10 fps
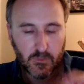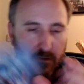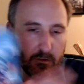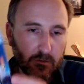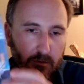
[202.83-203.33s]

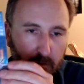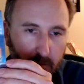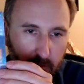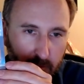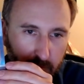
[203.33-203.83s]
So
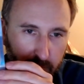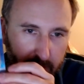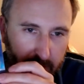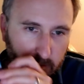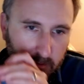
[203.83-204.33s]

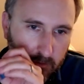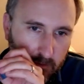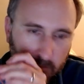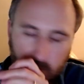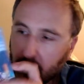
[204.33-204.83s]
that,
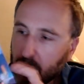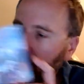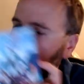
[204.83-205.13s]
which